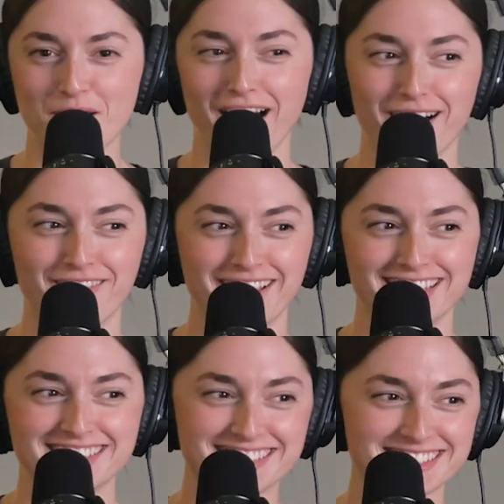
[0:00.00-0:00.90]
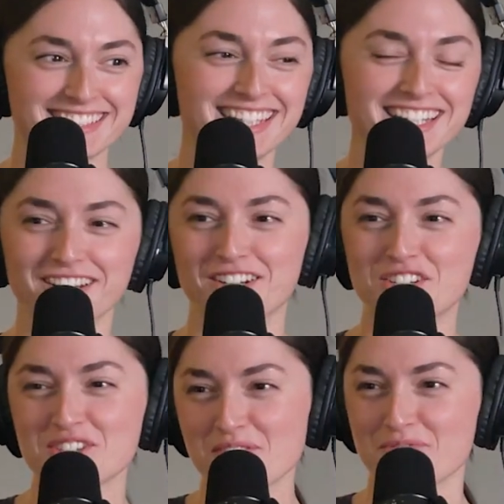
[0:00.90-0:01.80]
I promise. No,
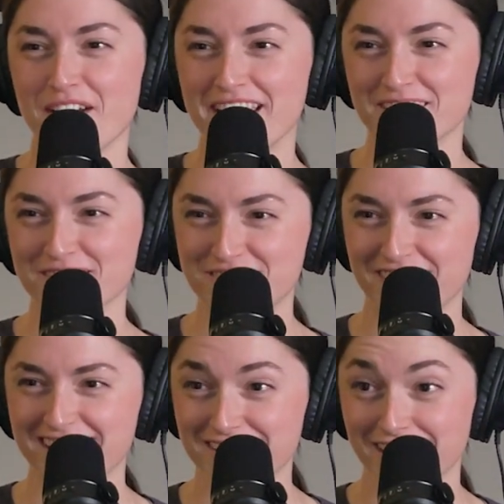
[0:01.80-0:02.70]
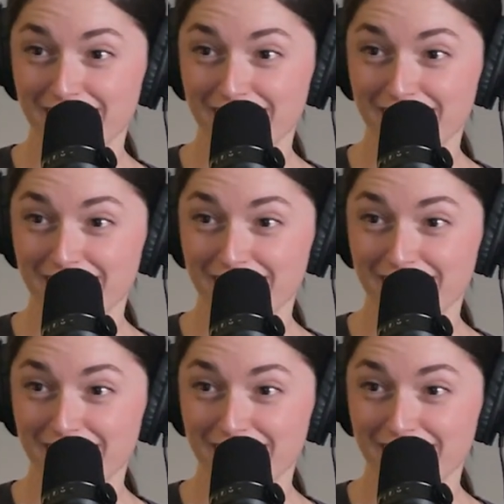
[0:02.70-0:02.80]
just some rando stranger.